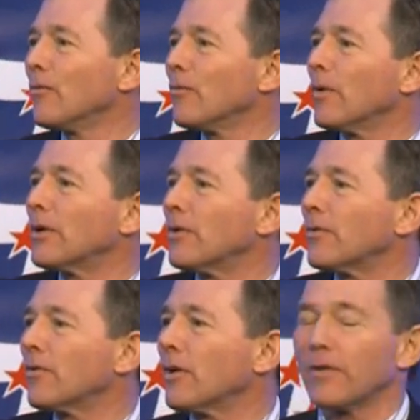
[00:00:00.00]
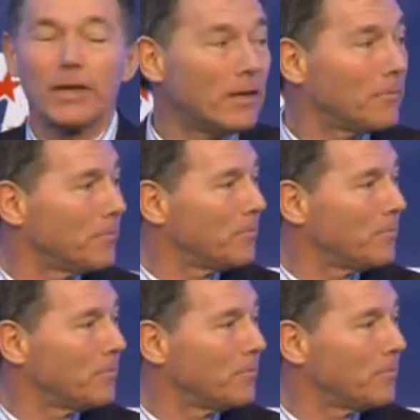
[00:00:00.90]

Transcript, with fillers: One question over here.